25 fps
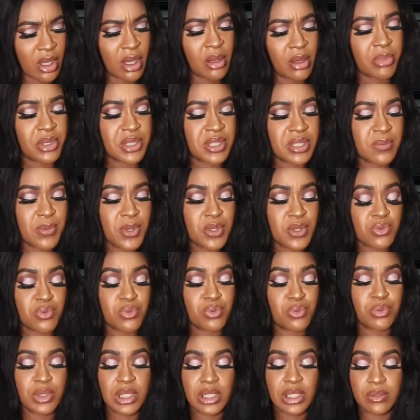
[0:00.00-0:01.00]
but it smells
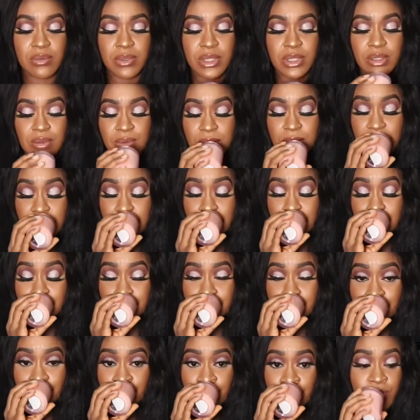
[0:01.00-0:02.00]
really, really, really
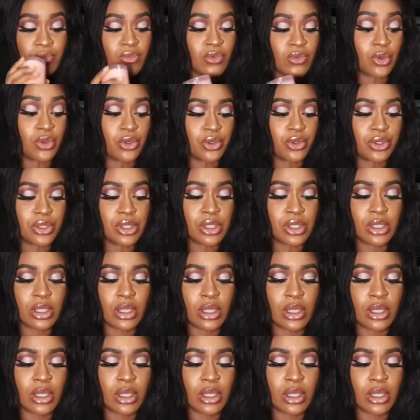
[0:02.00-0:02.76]
good.